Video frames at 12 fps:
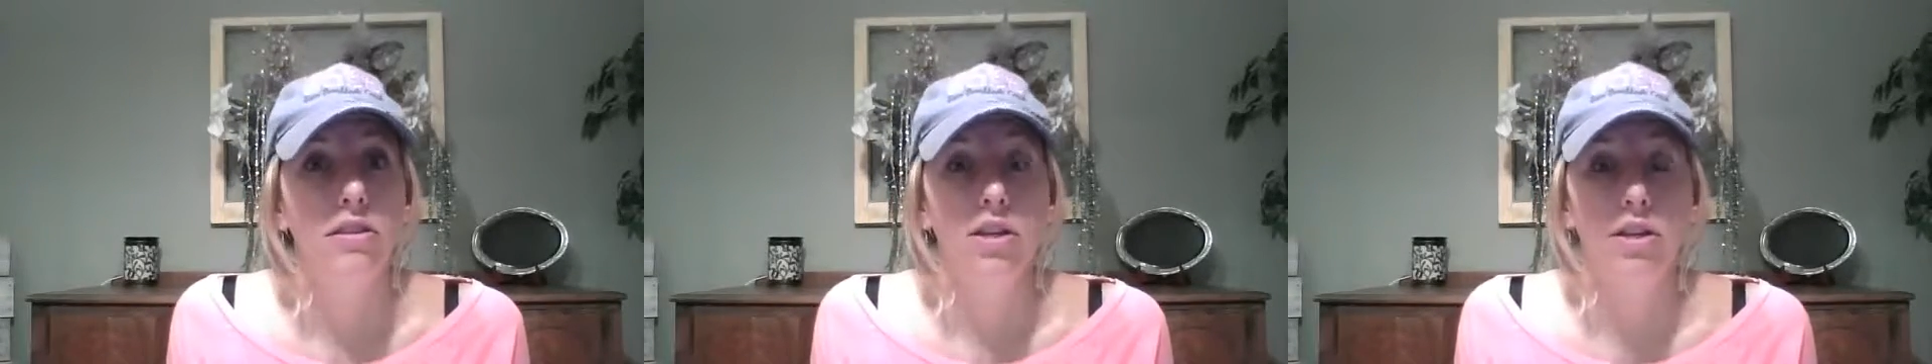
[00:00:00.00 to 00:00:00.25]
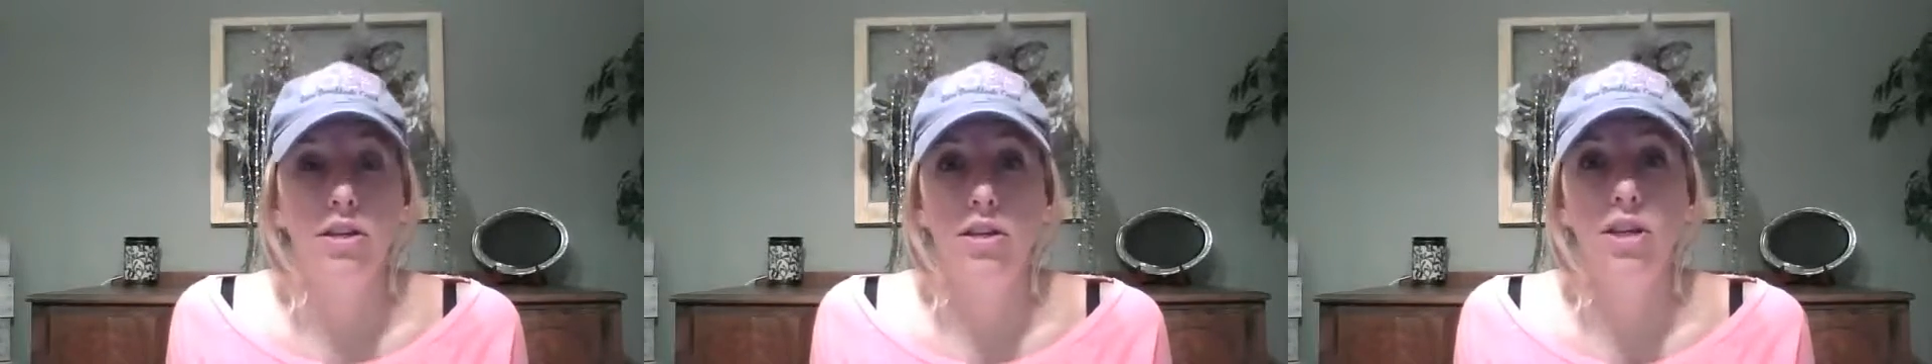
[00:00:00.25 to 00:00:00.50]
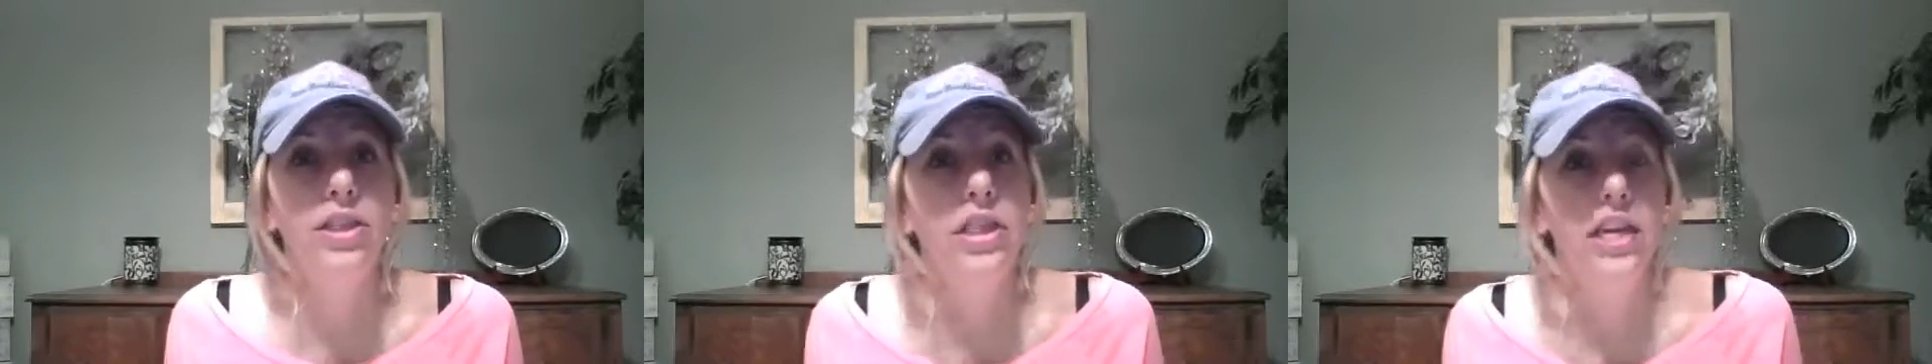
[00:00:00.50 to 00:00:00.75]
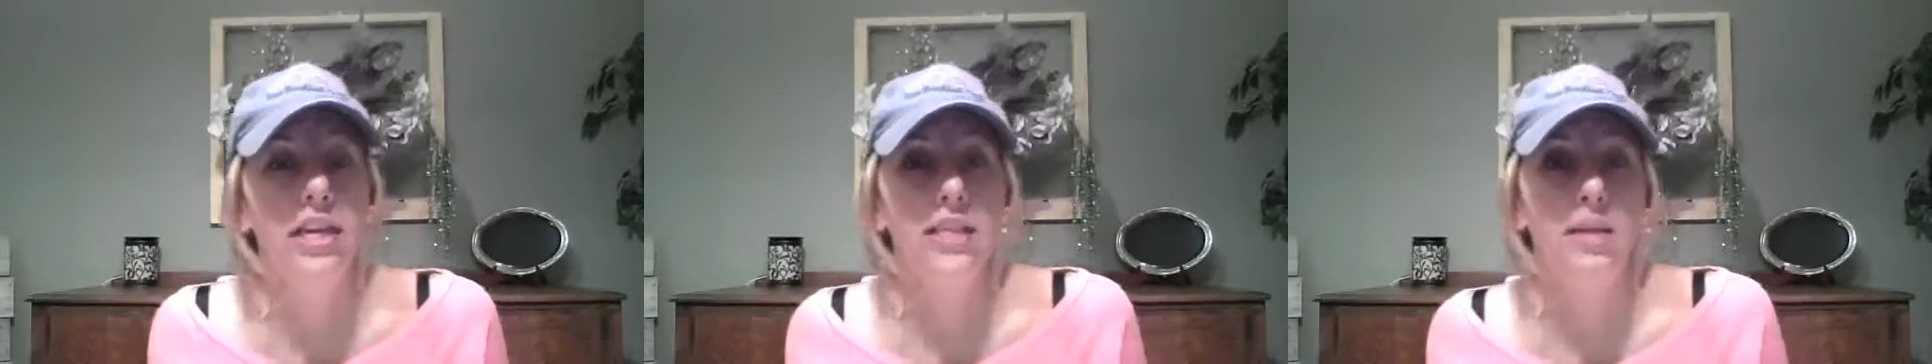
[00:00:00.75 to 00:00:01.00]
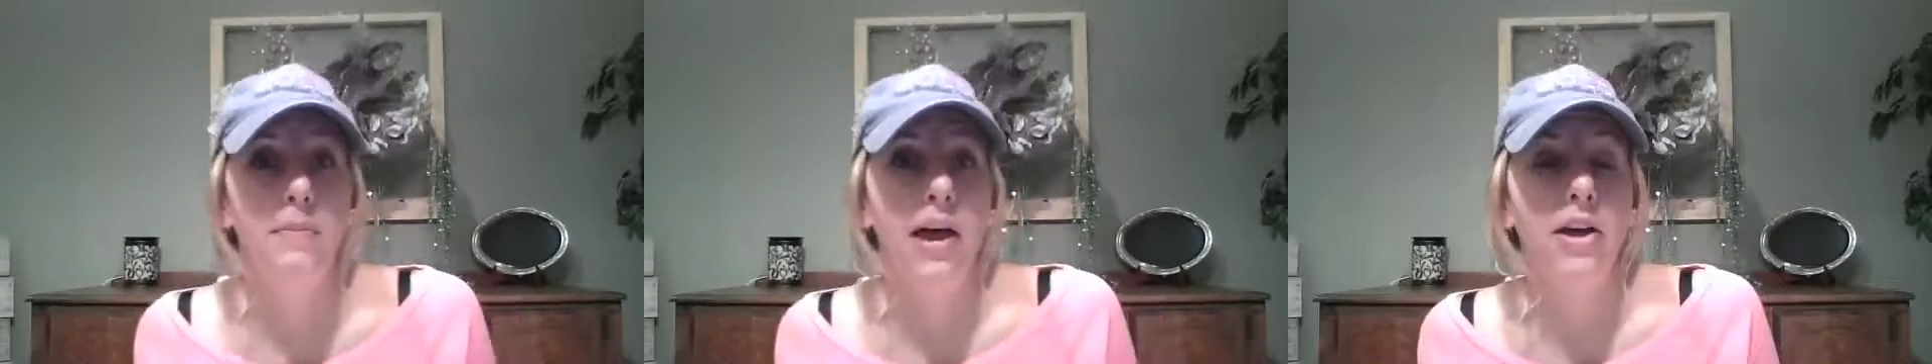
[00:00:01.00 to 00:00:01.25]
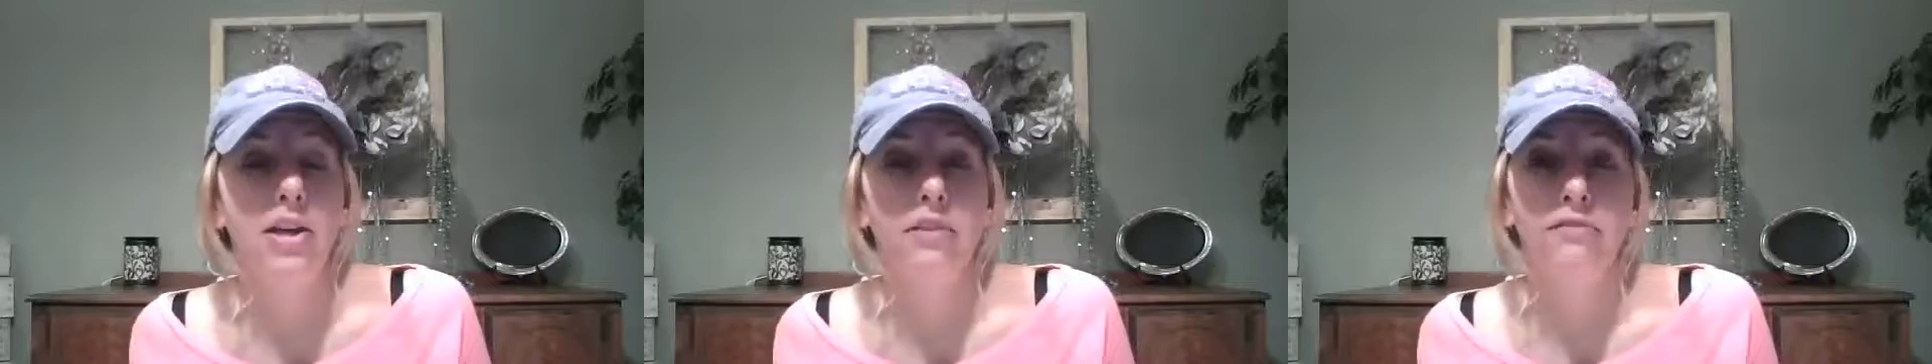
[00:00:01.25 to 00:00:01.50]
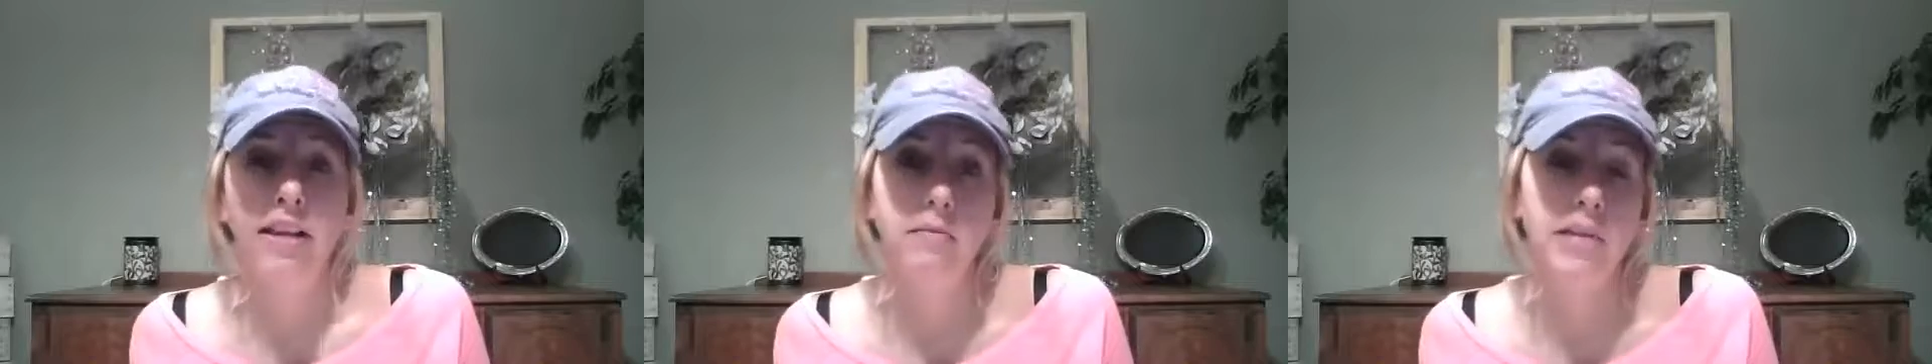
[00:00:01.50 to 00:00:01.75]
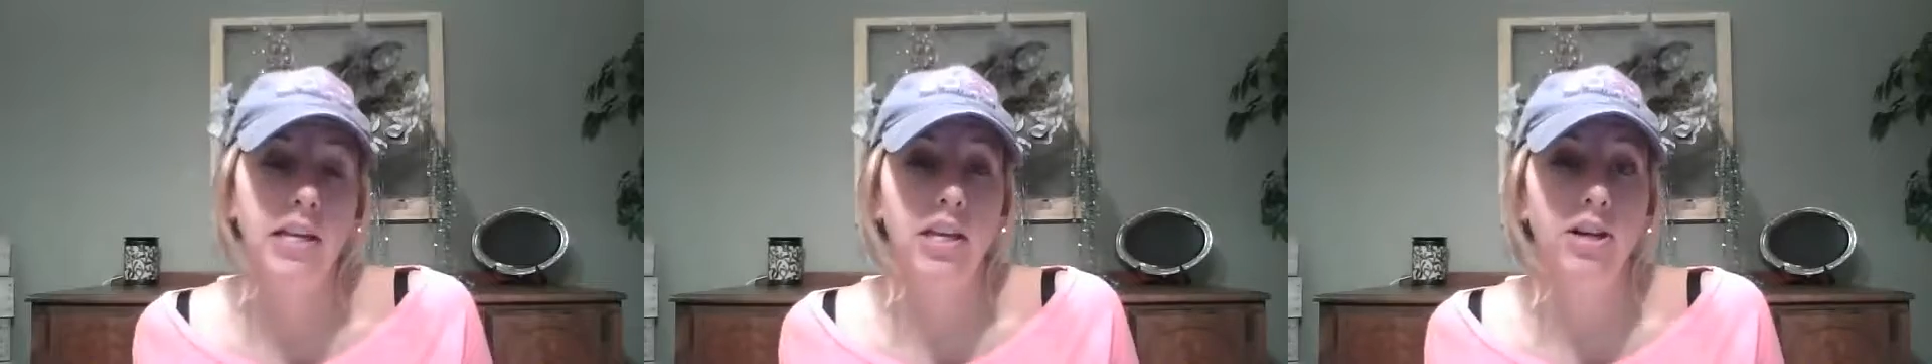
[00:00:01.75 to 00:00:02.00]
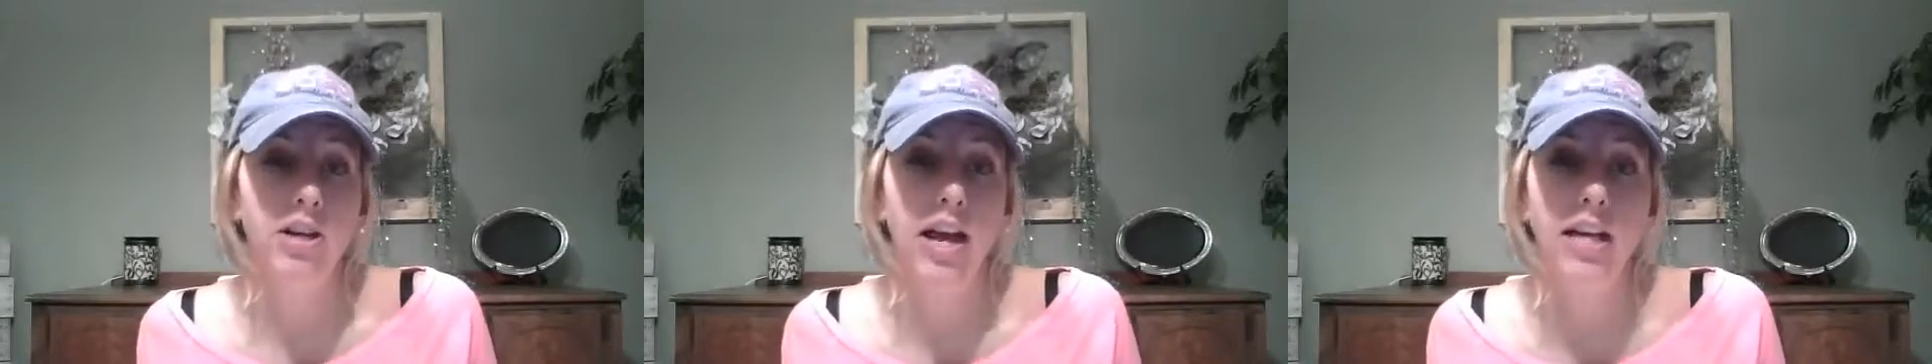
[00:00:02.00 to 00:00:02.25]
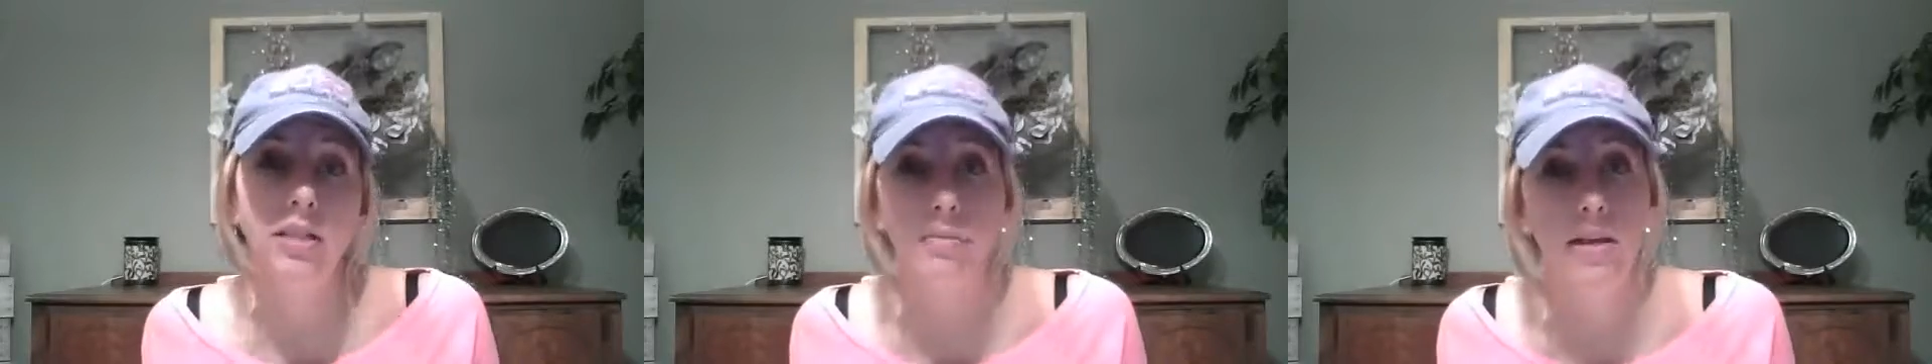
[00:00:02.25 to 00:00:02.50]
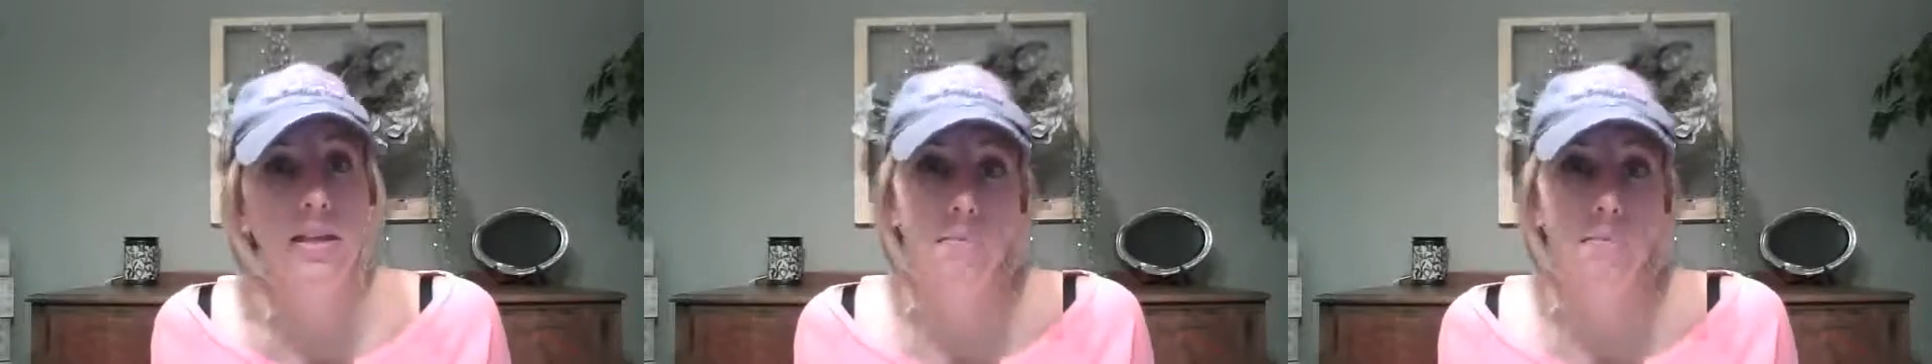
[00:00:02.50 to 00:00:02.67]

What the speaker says: the good things about your family and your husband,